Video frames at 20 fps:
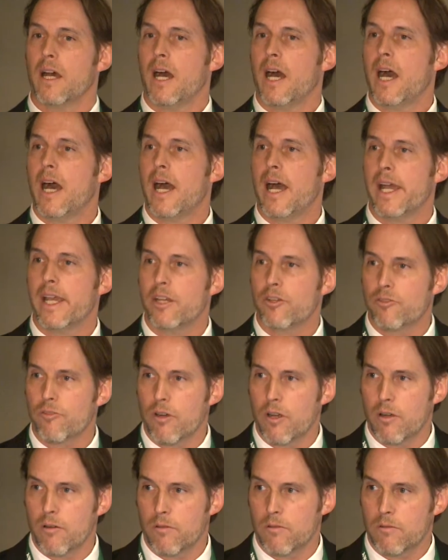
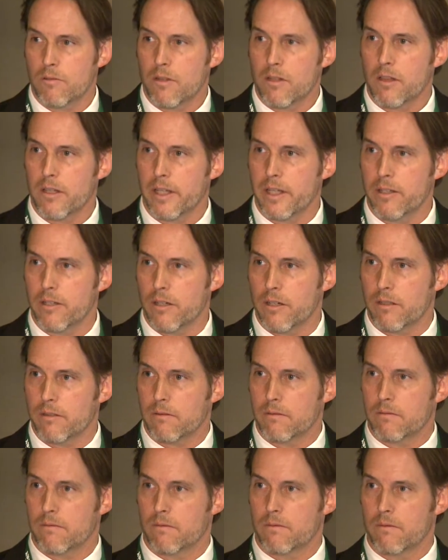hydro cleaner,
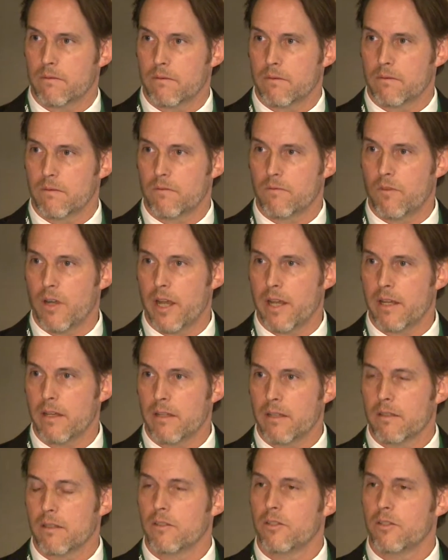right?